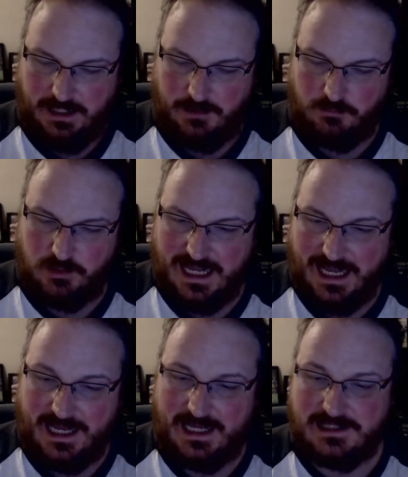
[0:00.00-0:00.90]
We
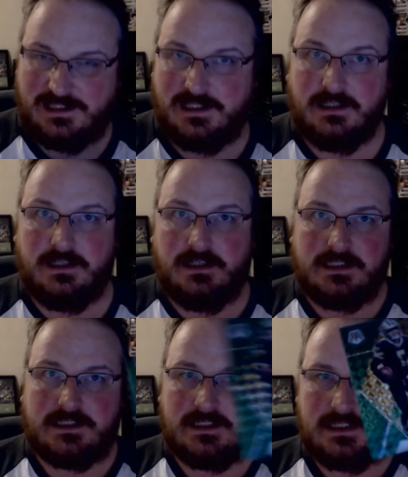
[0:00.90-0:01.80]
had
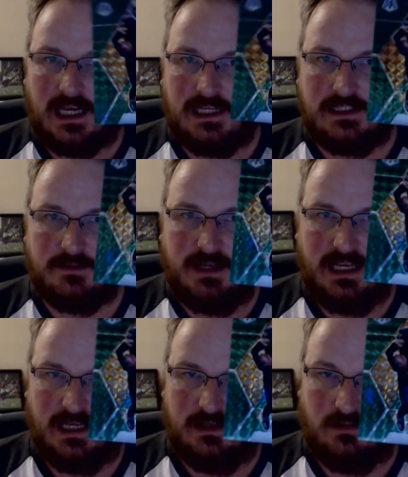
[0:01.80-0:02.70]
Taysom
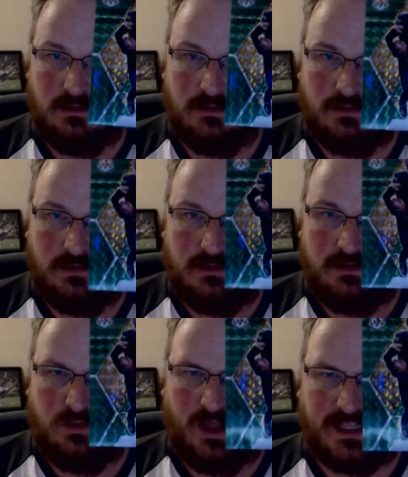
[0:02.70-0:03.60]
Hill.
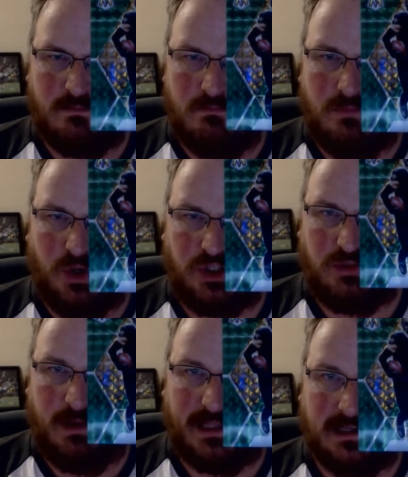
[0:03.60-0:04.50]
Well, that's much
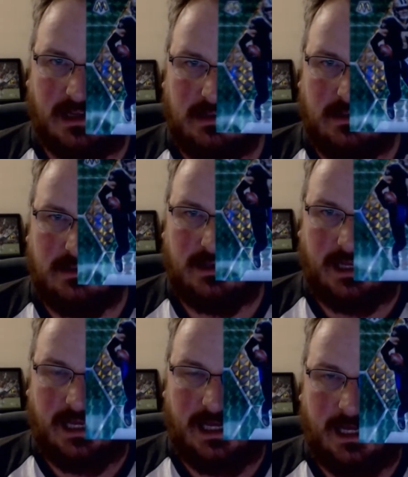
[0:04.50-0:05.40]
better.
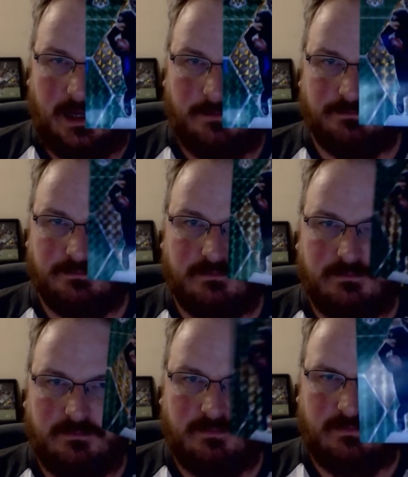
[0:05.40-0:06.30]

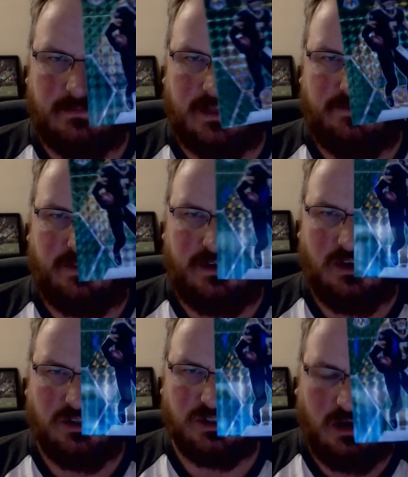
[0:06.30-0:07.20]
Very
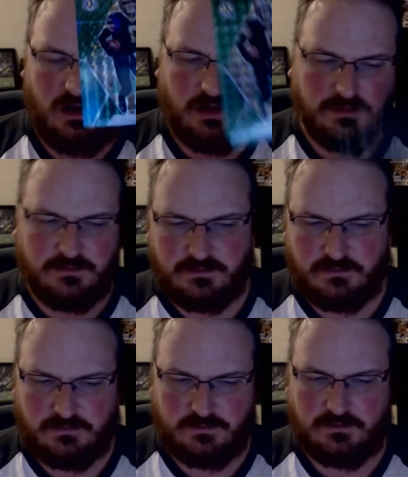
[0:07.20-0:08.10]
nice card.
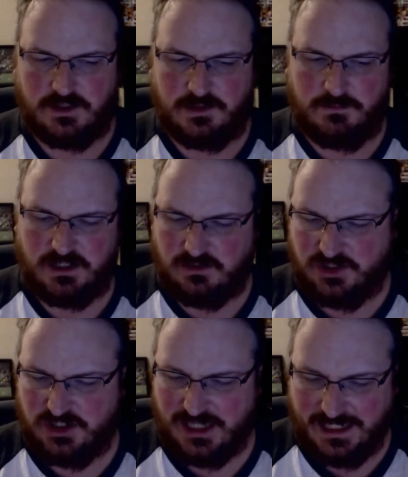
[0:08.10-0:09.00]
Special
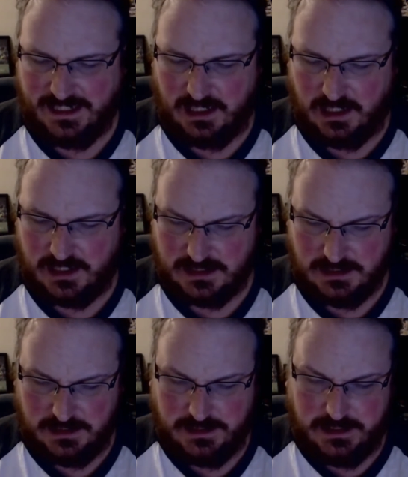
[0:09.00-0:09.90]
shiny card.
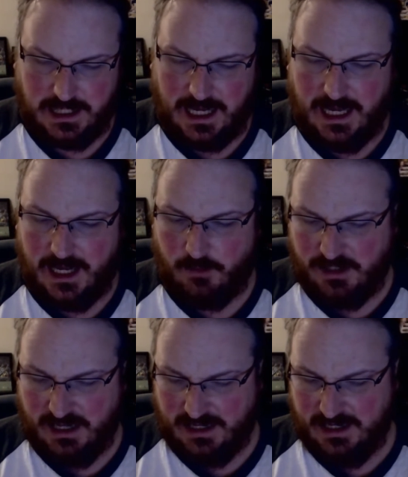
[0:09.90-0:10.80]
We
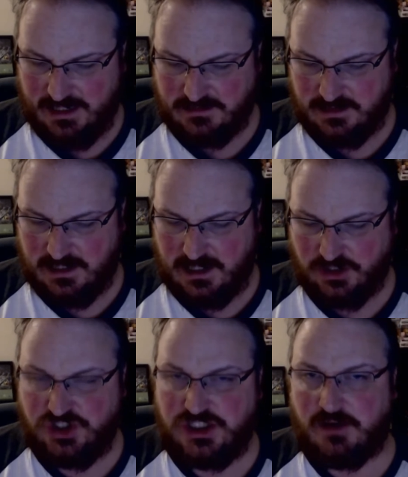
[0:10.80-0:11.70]
had
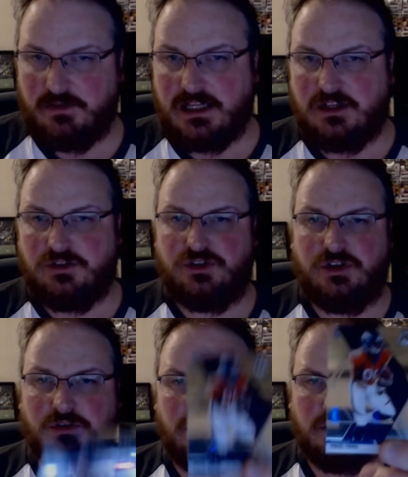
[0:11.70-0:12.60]
Jerry
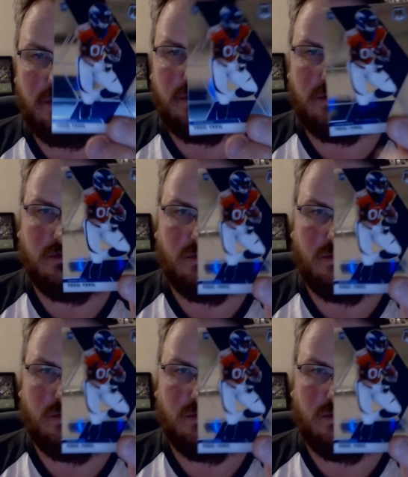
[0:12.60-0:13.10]
Jude, or